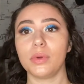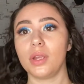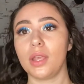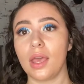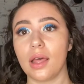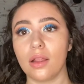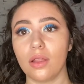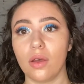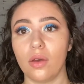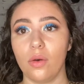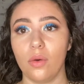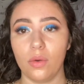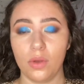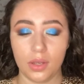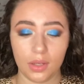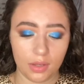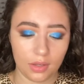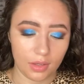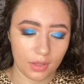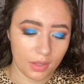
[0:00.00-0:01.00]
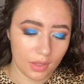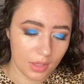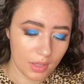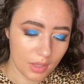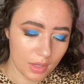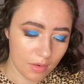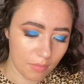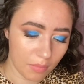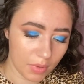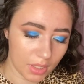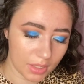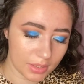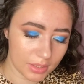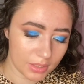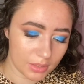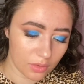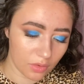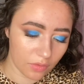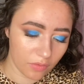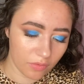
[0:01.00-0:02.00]
yellow, but it's
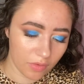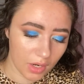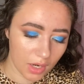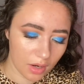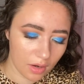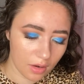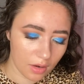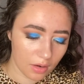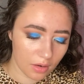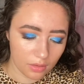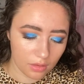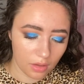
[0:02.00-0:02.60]
still fair.